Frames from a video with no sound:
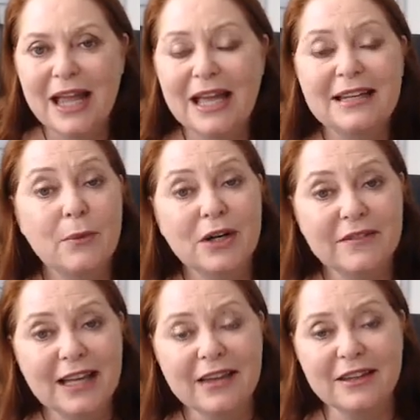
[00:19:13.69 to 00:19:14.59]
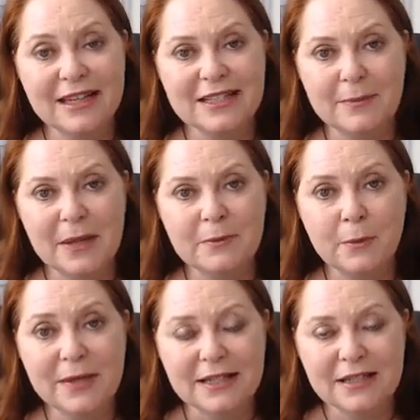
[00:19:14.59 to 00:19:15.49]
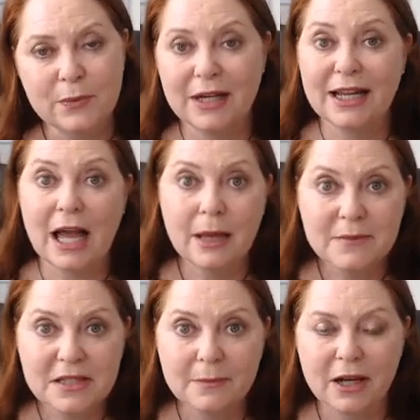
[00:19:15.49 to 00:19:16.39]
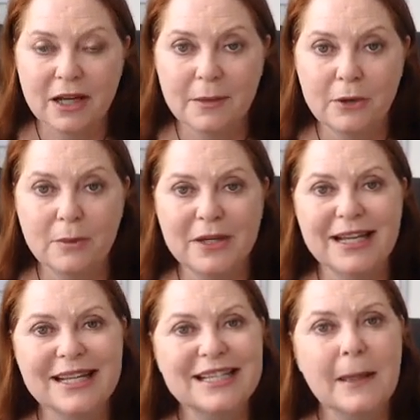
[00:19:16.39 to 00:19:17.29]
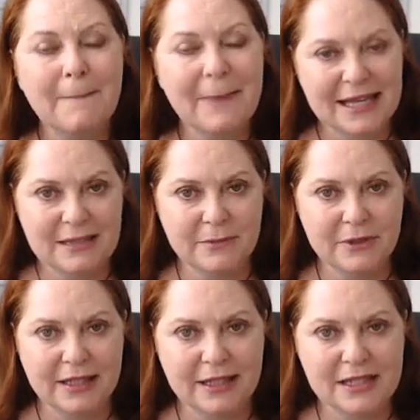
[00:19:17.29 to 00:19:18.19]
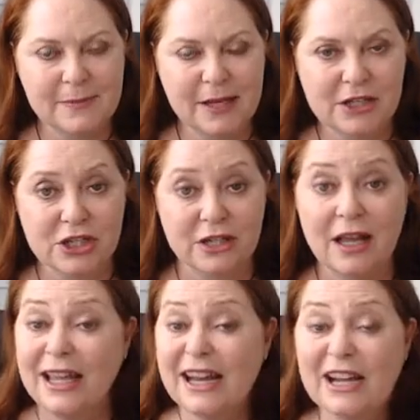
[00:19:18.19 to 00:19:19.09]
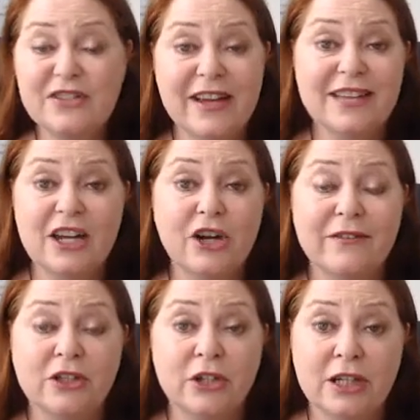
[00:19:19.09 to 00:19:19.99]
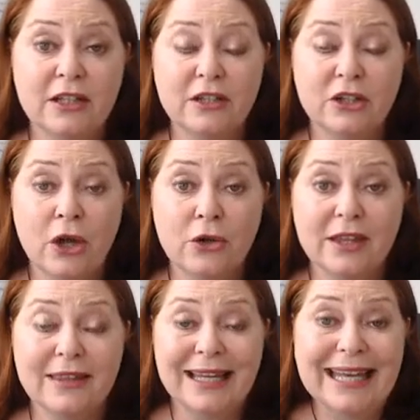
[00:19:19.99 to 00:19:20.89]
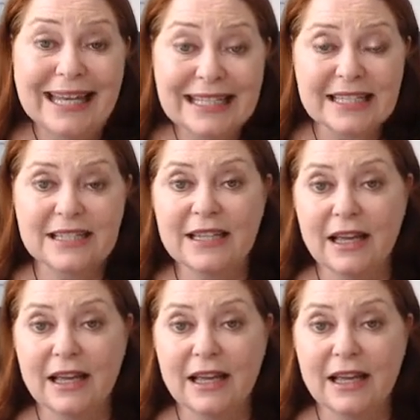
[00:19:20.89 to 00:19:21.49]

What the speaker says: Now, one of the other things that people miss when it comes to buying a property is the pest and building inspection. In actual fact, they don't even know that they need it.